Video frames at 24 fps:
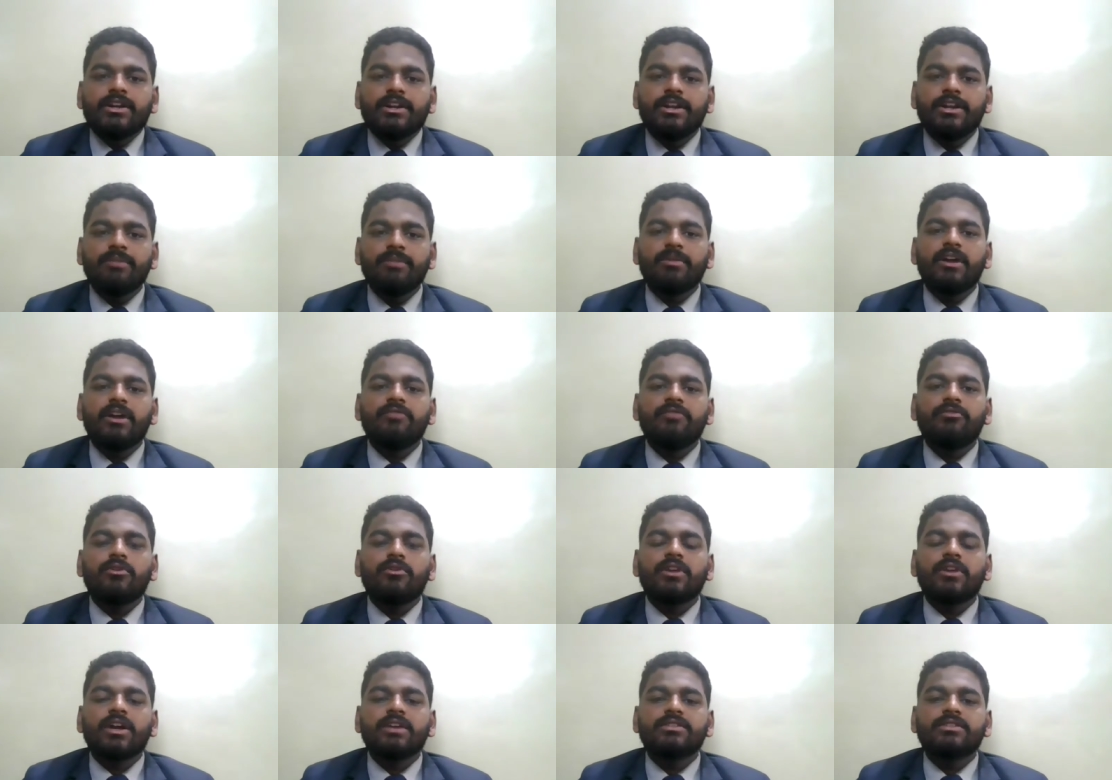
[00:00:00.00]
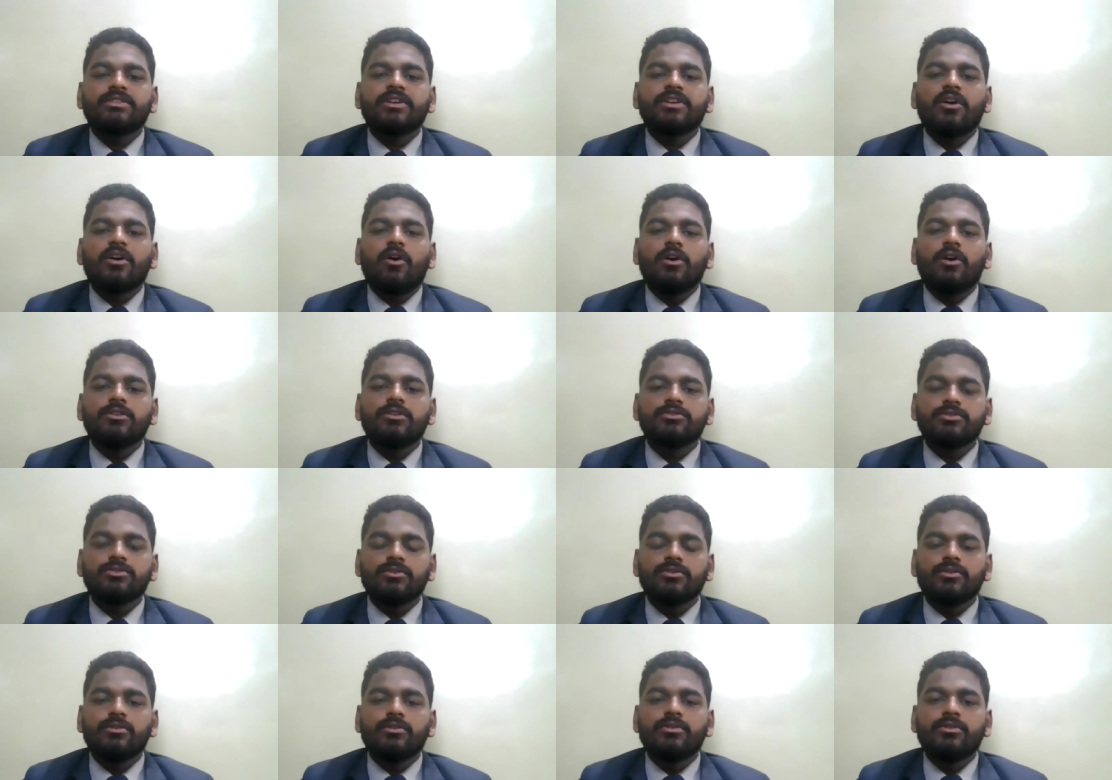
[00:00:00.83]
Demand forecasting
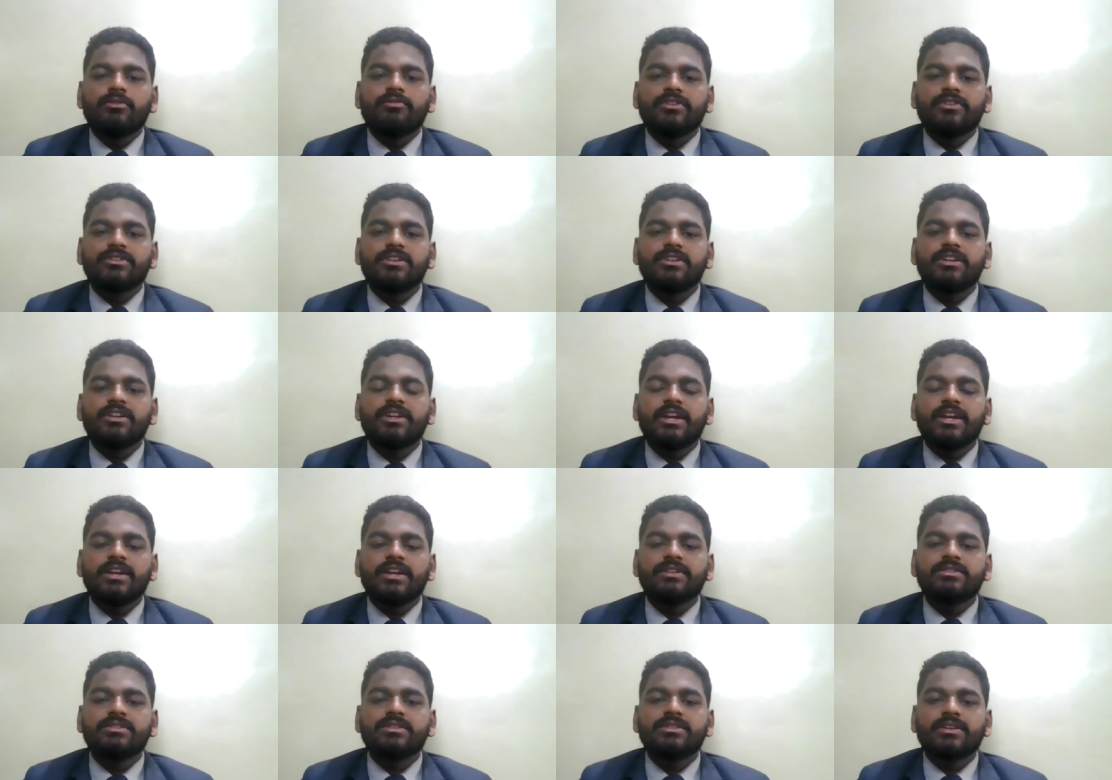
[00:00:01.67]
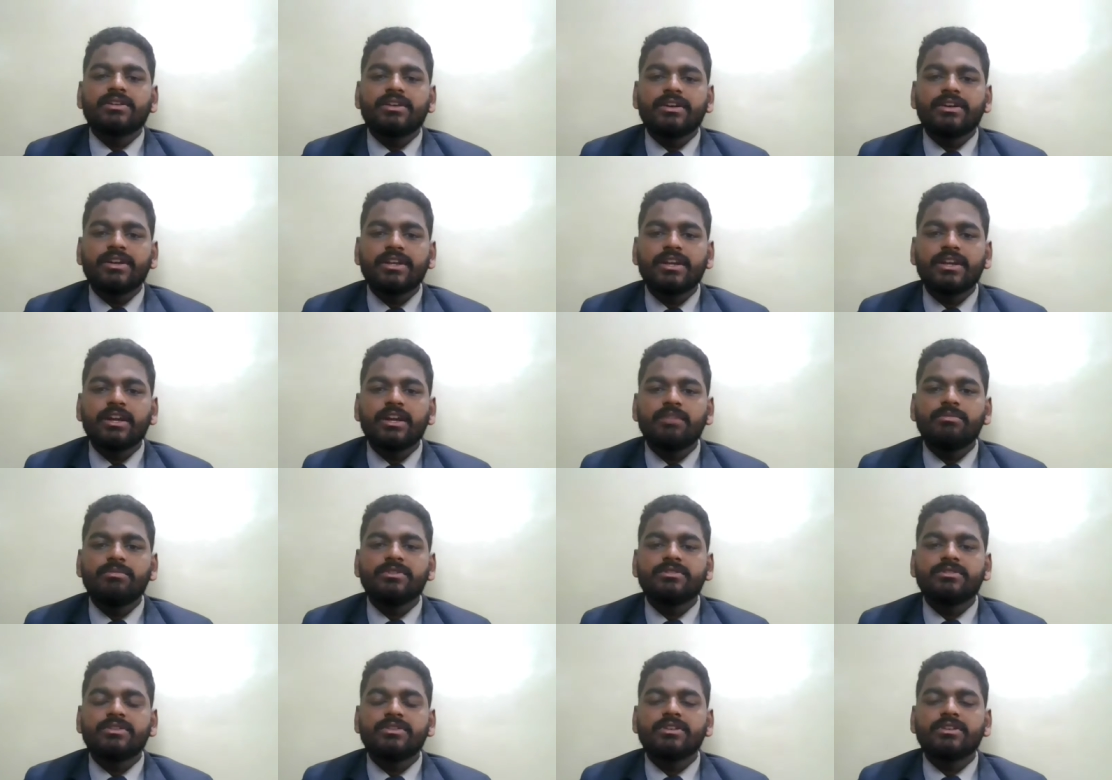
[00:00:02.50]
also facilitates critical
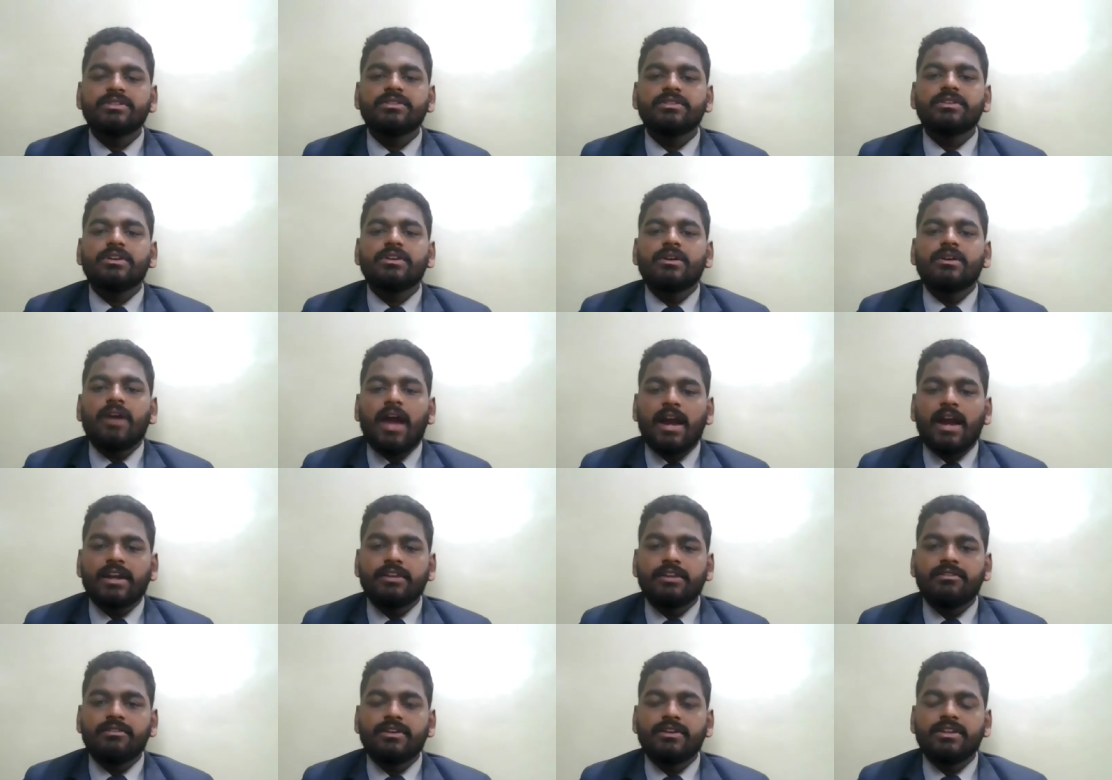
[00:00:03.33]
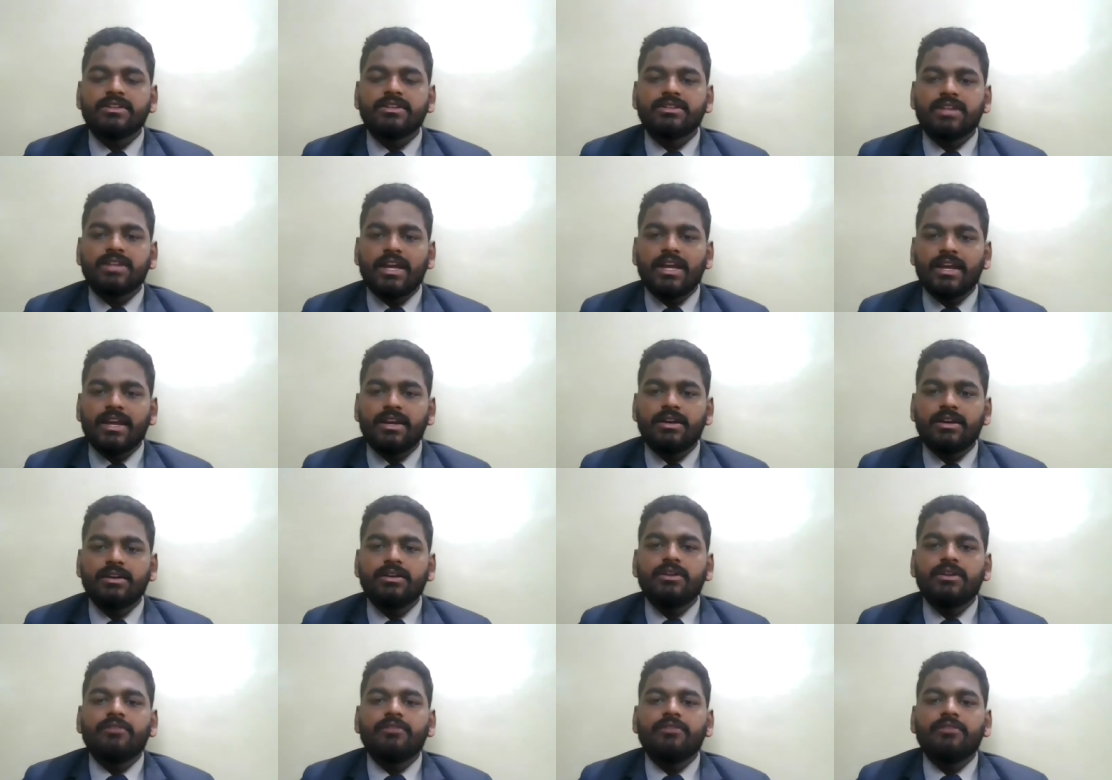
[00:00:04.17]
business activities like